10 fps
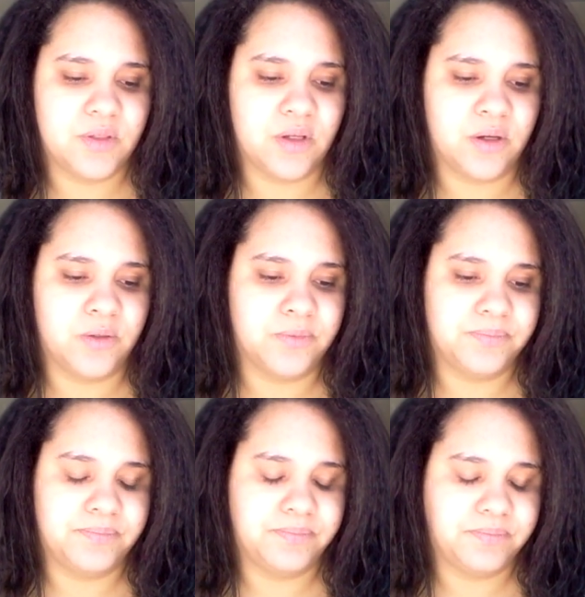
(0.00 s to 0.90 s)
So,
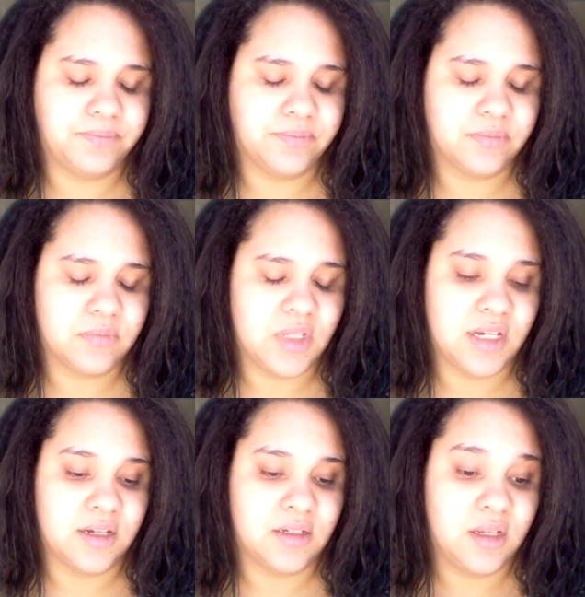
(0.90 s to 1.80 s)

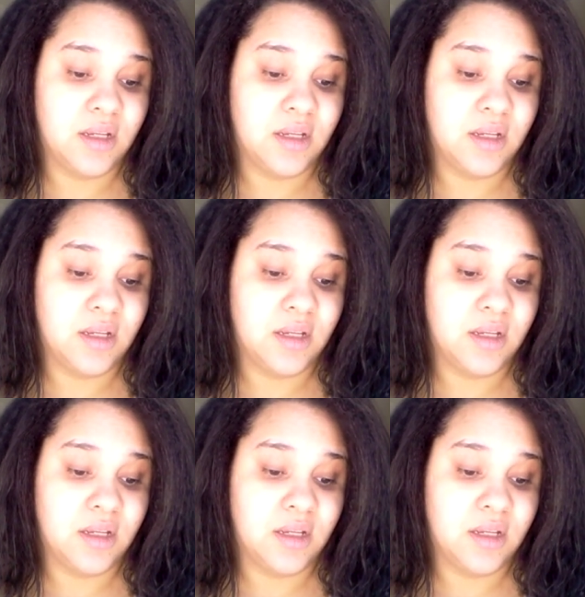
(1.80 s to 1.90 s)
yeah.